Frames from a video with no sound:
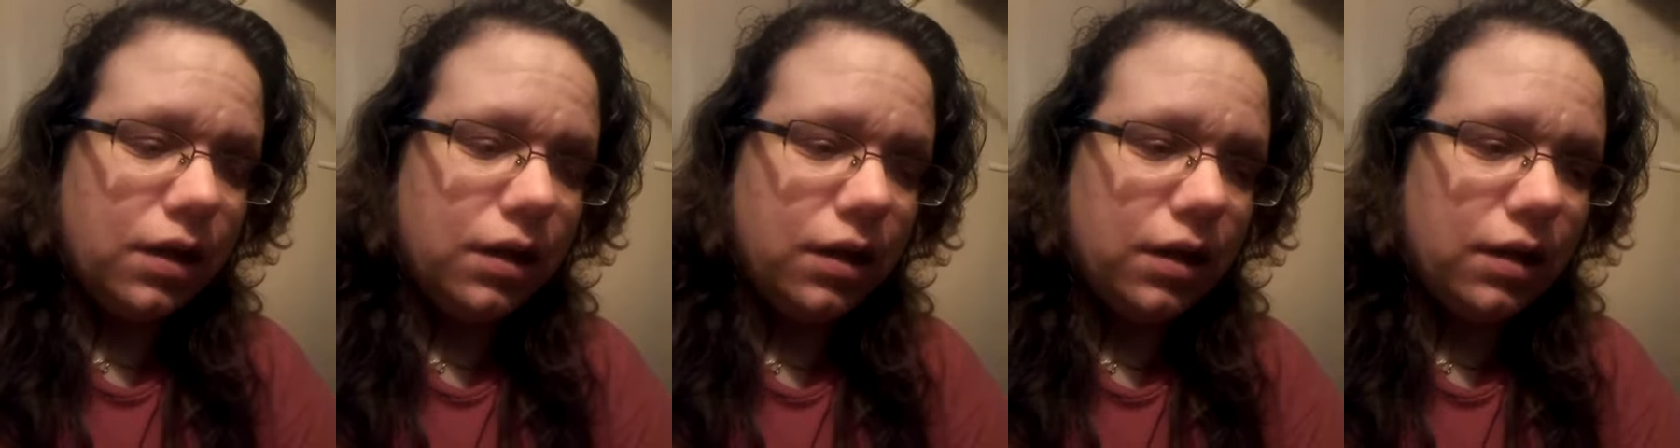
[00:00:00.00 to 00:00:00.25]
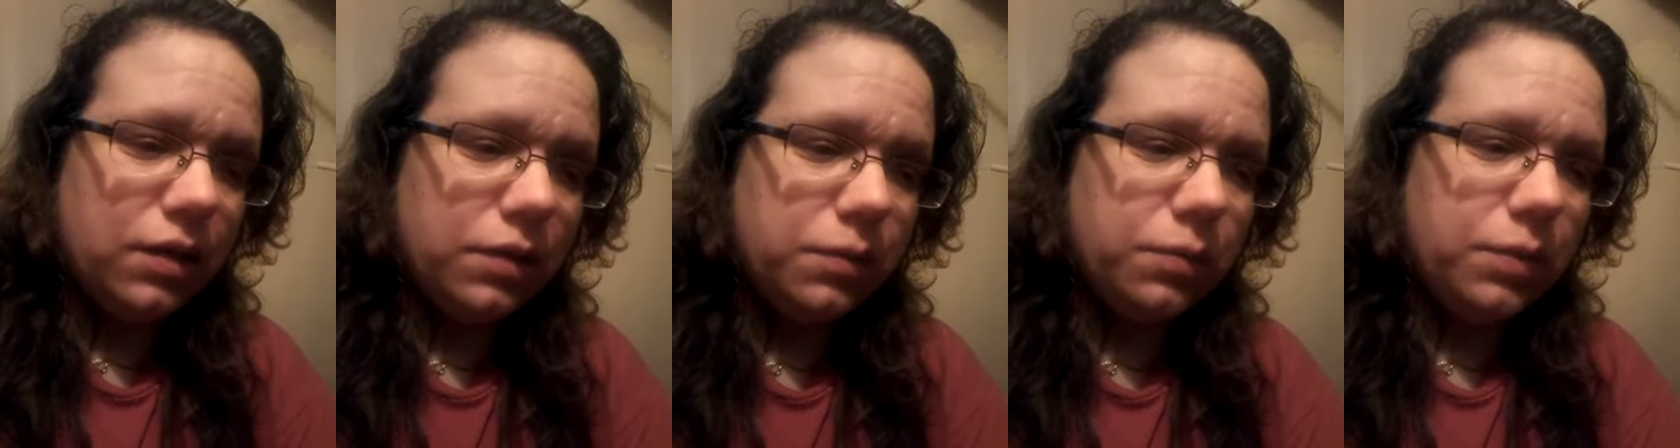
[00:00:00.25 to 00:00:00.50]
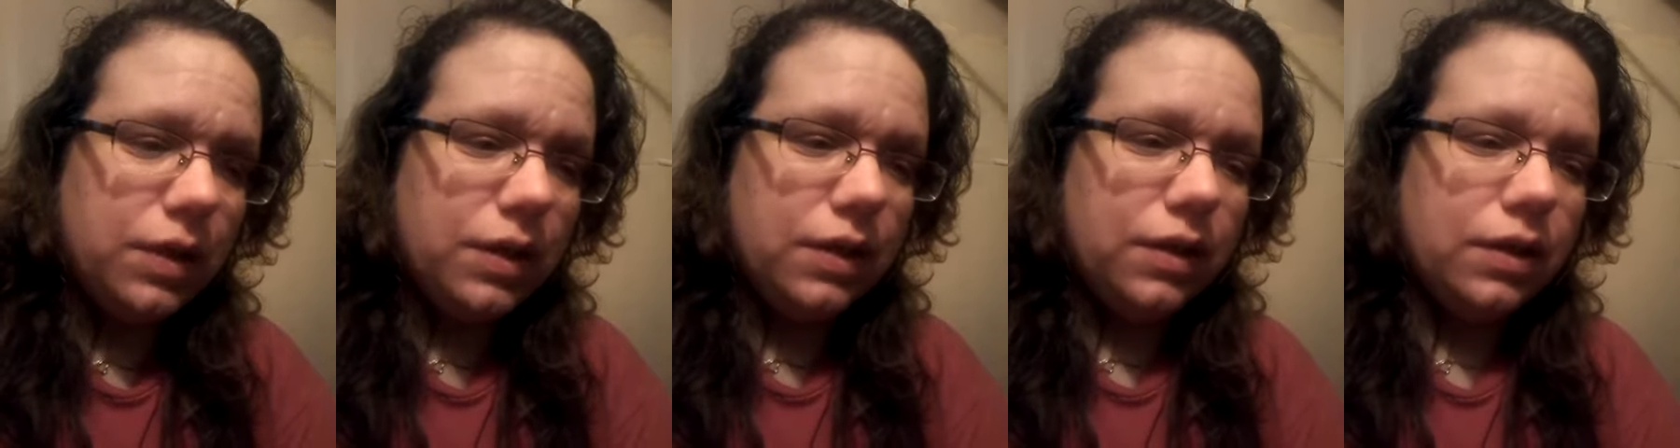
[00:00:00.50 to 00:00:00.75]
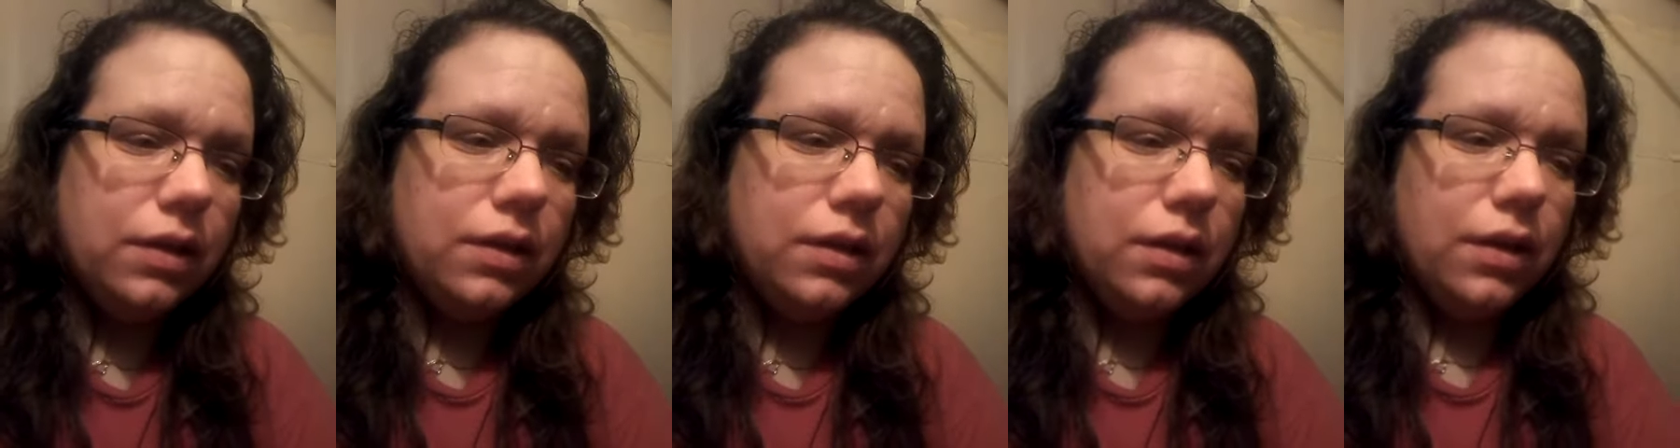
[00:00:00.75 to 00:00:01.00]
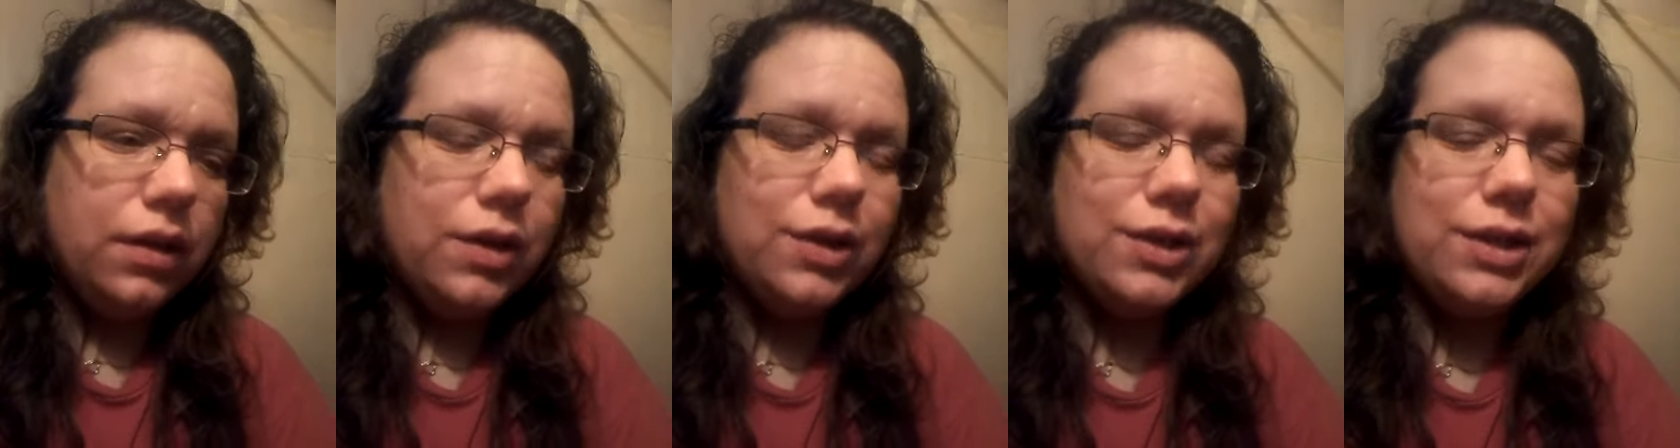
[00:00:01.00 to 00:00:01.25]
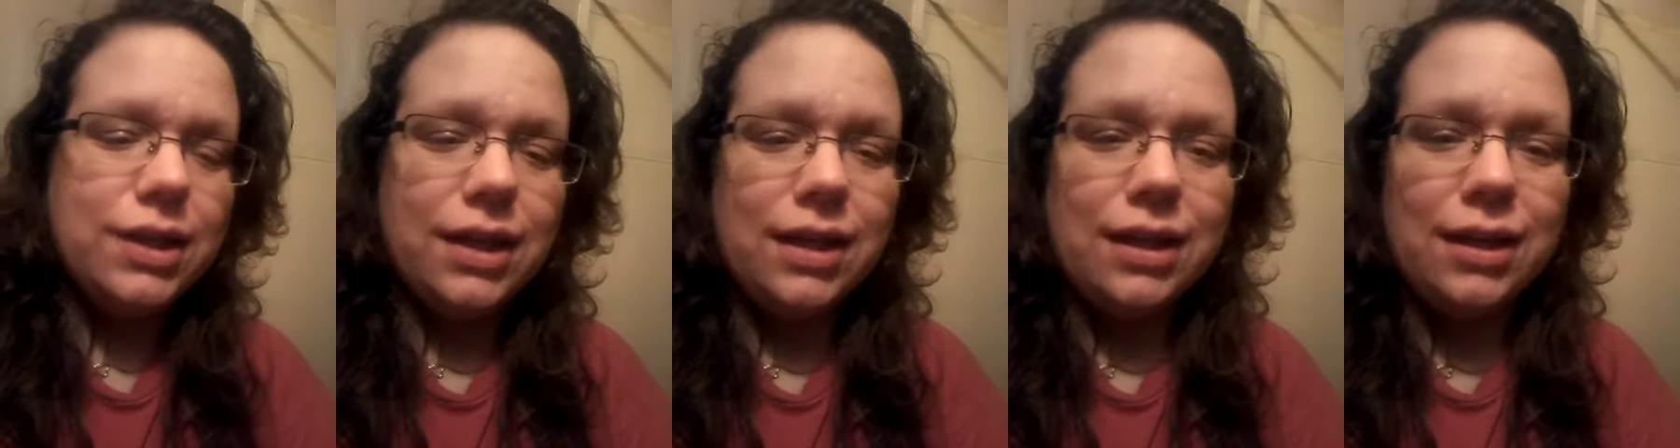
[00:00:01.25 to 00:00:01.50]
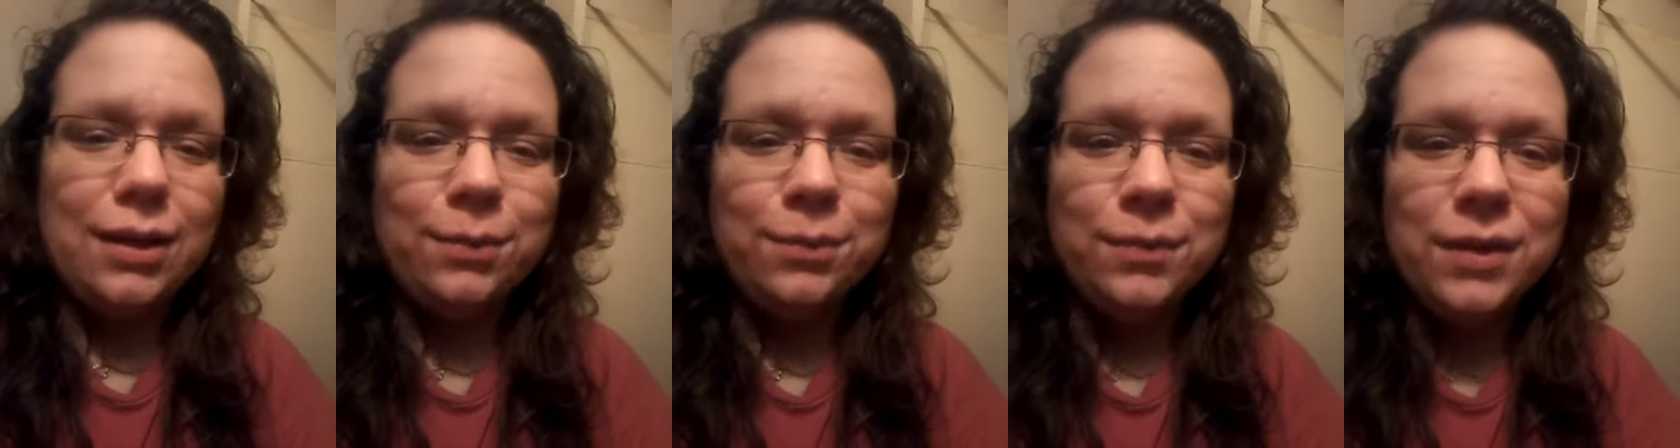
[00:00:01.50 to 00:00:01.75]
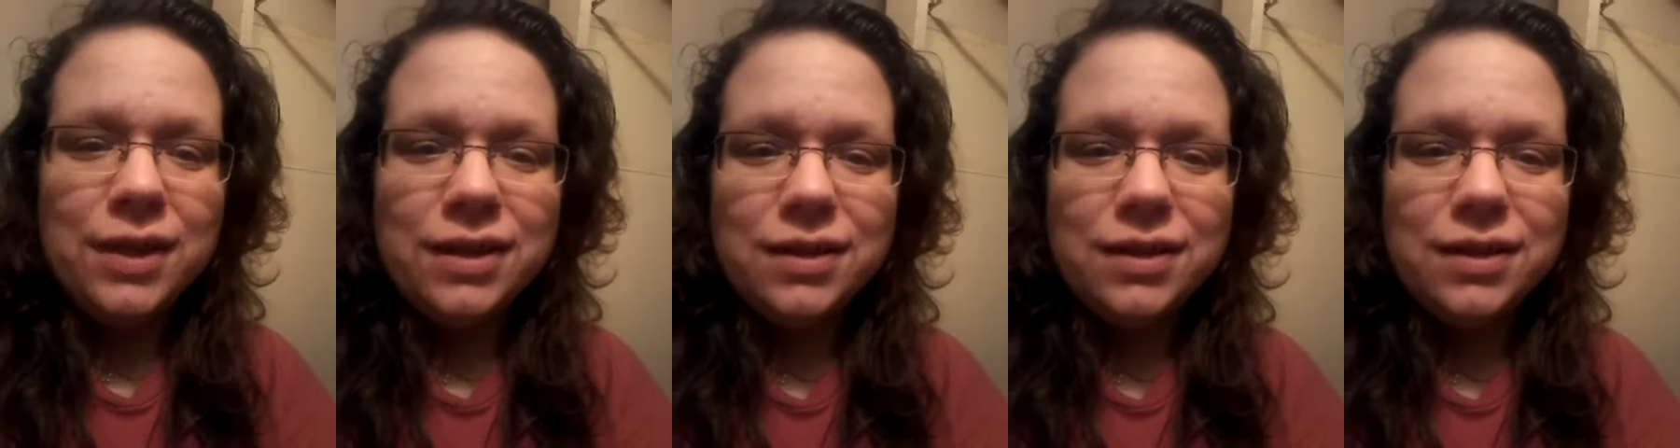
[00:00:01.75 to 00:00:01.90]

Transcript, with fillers: I'd be a good time